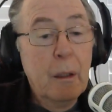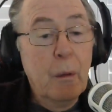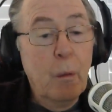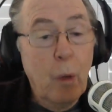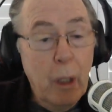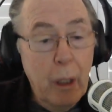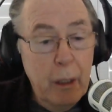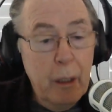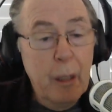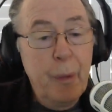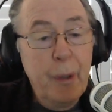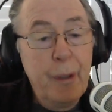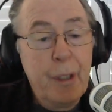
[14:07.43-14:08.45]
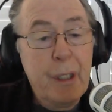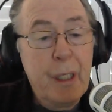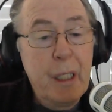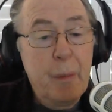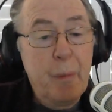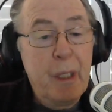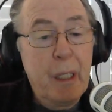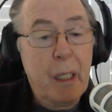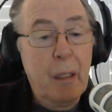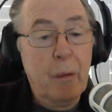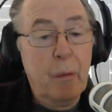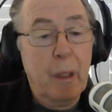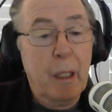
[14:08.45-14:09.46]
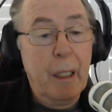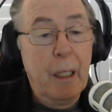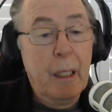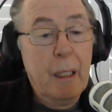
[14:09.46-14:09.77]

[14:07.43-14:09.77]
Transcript: why I purchased this particular one.